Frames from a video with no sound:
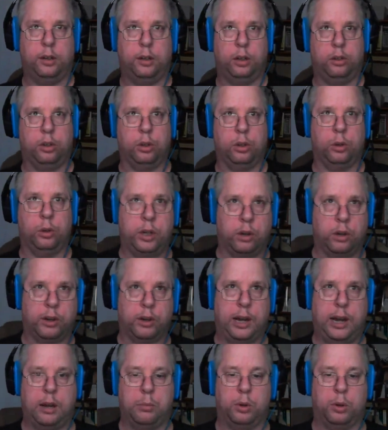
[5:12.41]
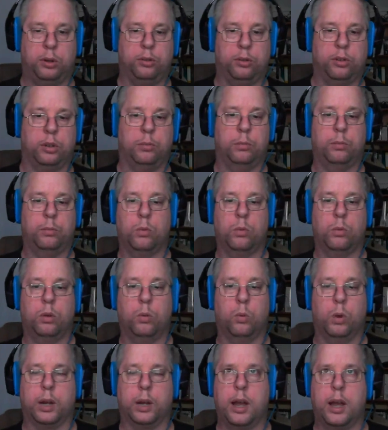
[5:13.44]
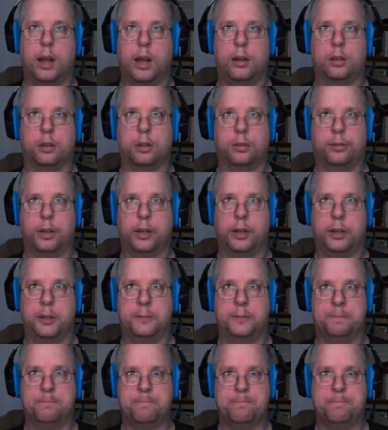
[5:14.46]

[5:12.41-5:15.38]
you do in your cameras and what kind of